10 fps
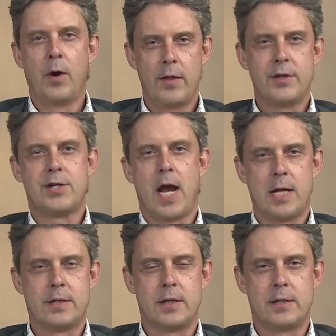What are the
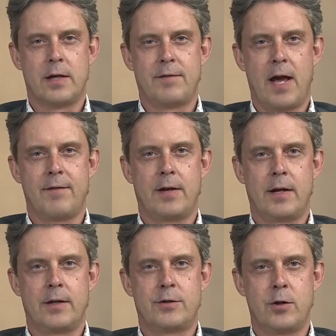chances of
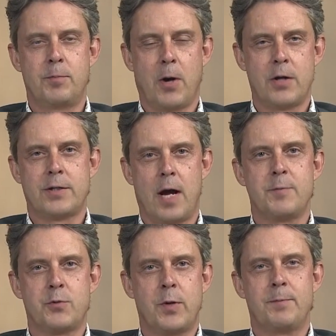having two
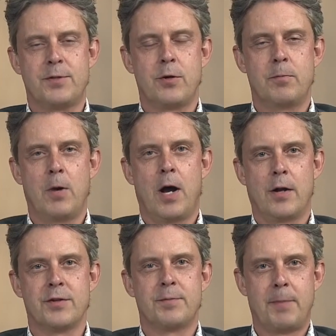part-time swimsuit
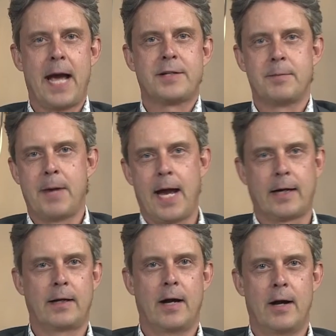models
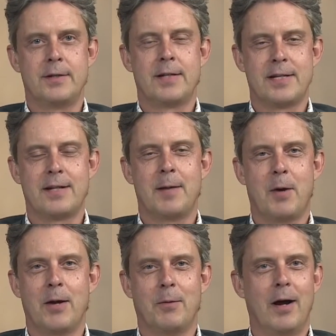back-to-back on Daytime
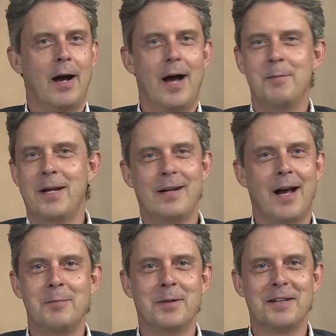Ottawa? I mean,
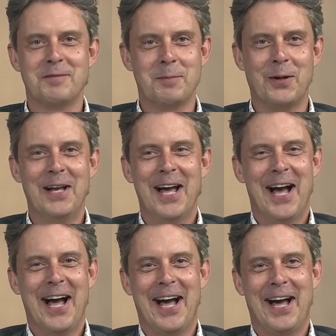unbelievable.
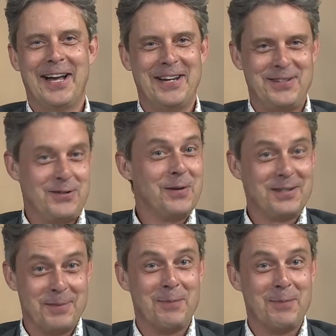He's doing some